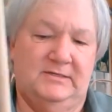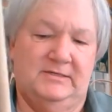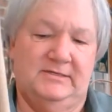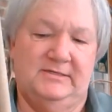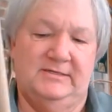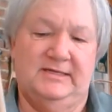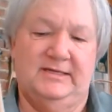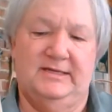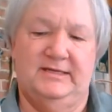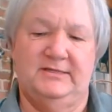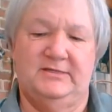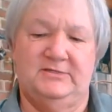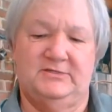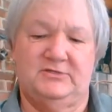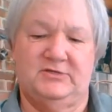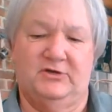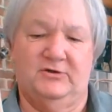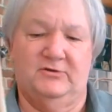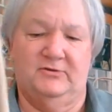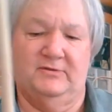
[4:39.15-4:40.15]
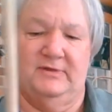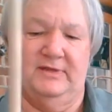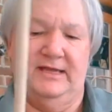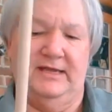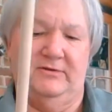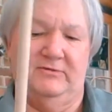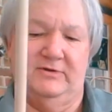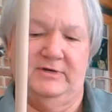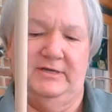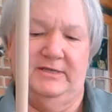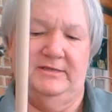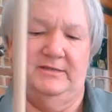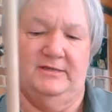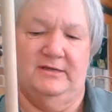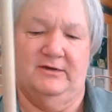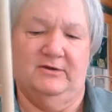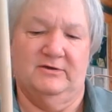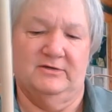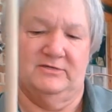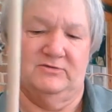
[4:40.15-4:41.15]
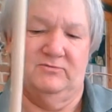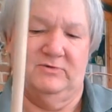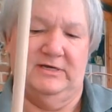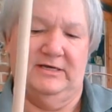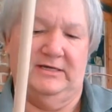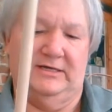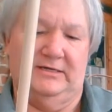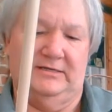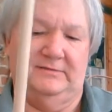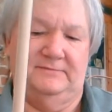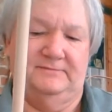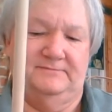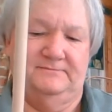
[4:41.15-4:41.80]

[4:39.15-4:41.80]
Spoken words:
and turn that one in there as well.